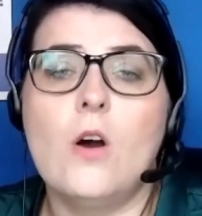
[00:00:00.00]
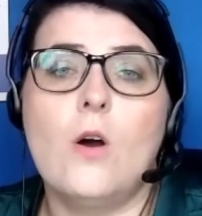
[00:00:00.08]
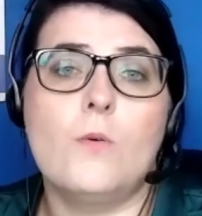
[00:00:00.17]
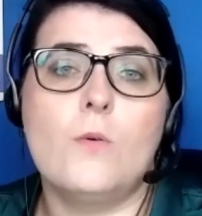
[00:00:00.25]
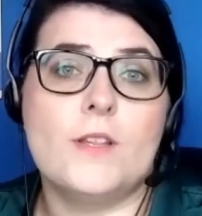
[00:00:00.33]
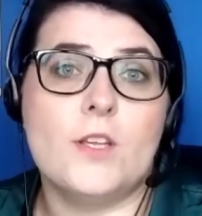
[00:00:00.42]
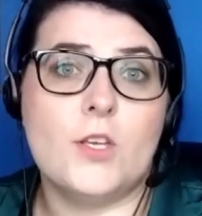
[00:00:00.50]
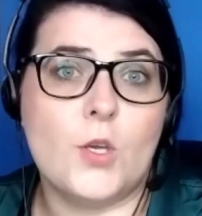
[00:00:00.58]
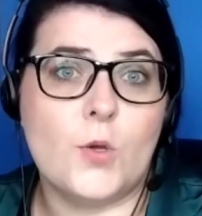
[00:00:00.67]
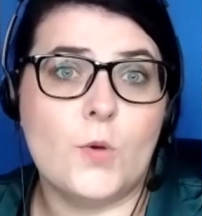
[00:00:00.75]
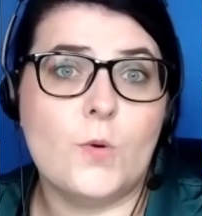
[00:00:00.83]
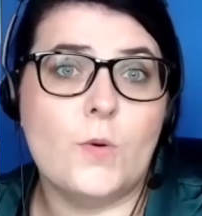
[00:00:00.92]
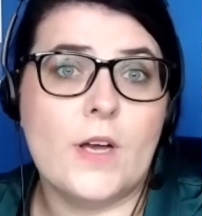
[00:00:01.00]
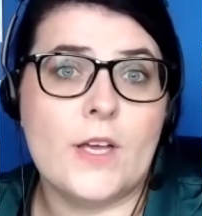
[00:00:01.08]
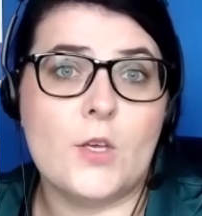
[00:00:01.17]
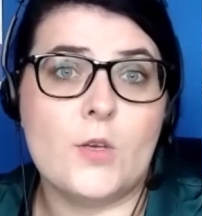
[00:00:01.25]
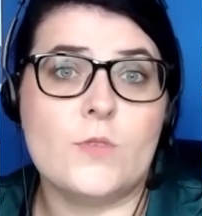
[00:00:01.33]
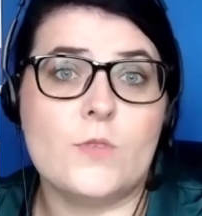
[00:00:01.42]
or whether you
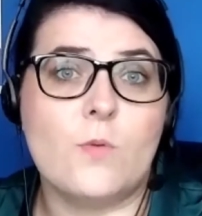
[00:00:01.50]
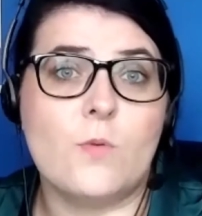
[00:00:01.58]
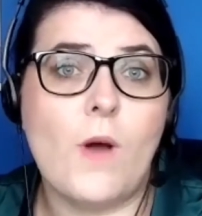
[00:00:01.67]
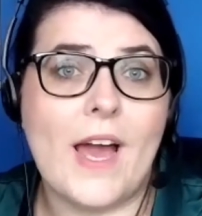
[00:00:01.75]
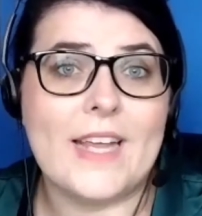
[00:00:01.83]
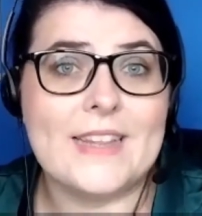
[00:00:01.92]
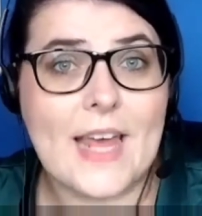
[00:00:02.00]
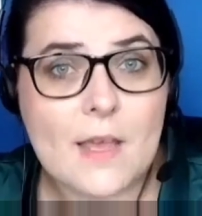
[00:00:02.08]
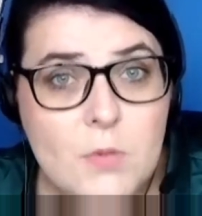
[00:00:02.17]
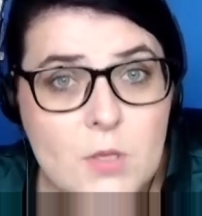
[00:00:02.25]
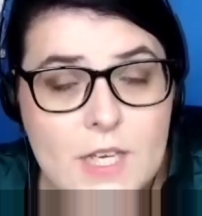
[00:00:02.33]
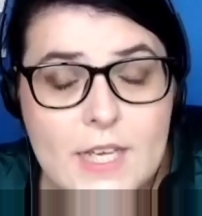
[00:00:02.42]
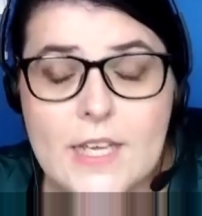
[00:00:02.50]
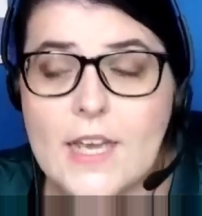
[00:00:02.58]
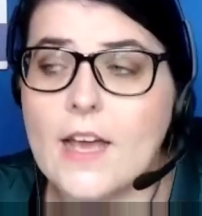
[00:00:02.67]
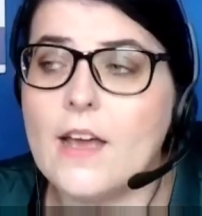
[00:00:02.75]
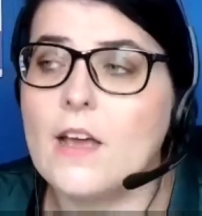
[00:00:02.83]
use the white labeling,